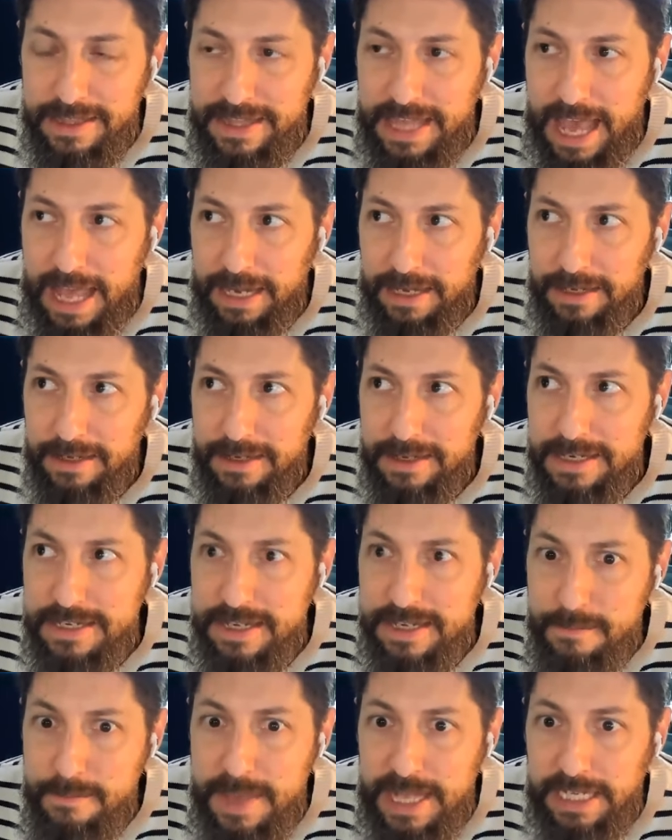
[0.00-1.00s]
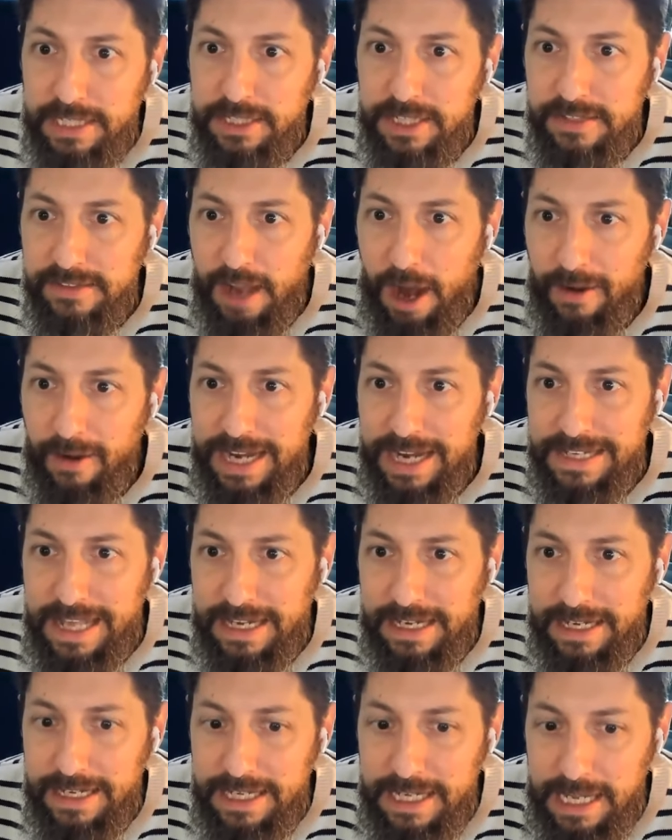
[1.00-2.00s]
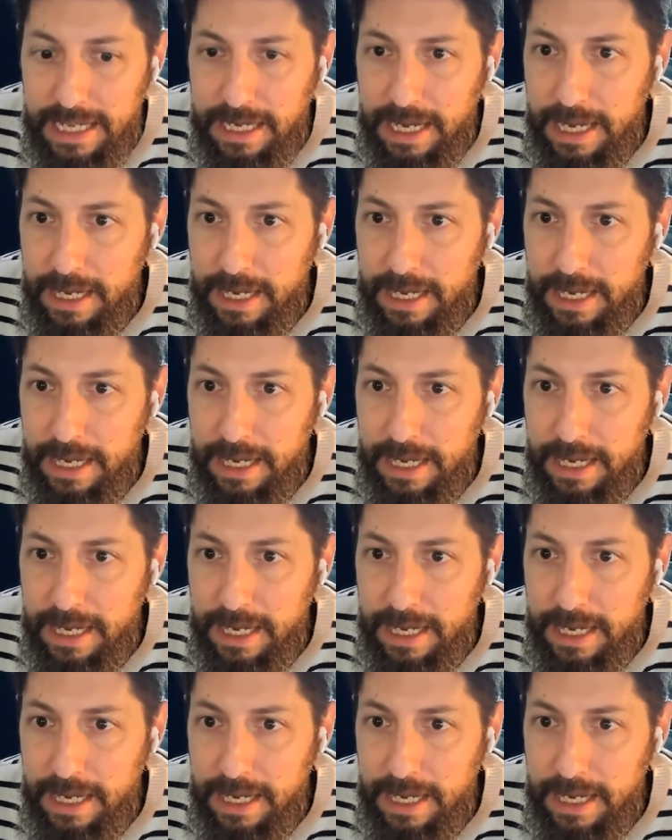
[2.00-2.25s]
that diminishes our identity in,